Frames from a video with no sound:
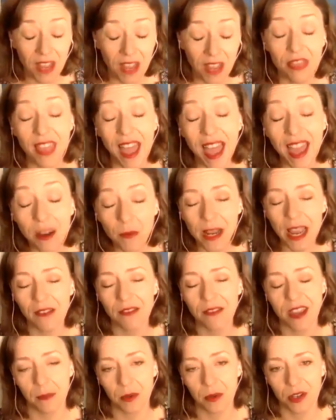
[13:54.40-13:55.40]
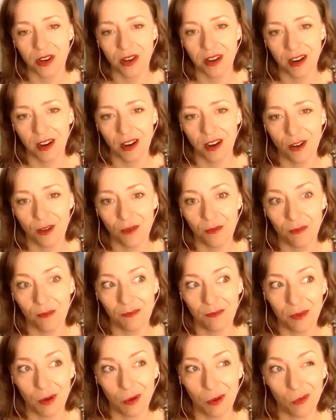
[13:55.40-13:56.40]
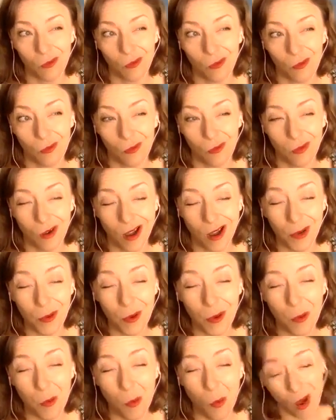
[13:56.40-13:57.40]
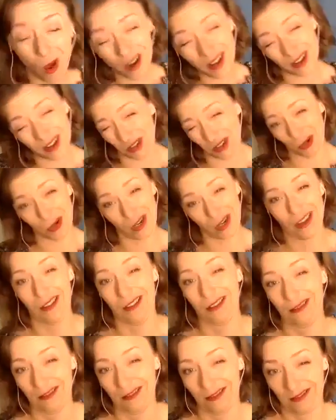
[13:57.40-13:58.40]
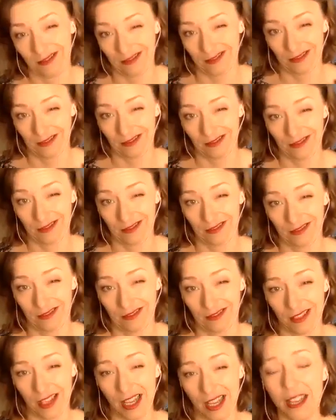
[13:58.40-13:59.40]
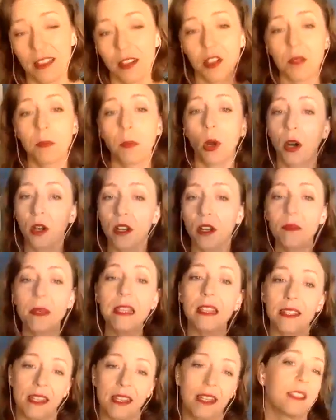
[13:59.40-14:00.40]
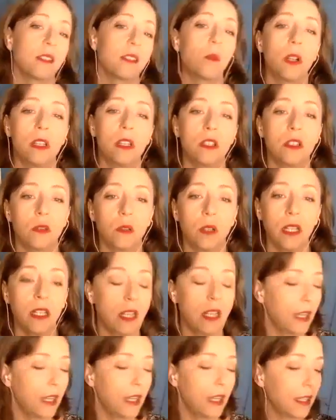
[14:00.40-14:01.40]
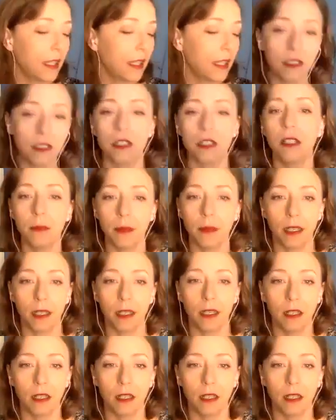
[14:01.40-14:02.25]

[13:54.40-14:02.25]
And then we have the opportunity to go, well, why do I want to do it? Like, there's part of me that doesn't want to do it, and it's legitimate.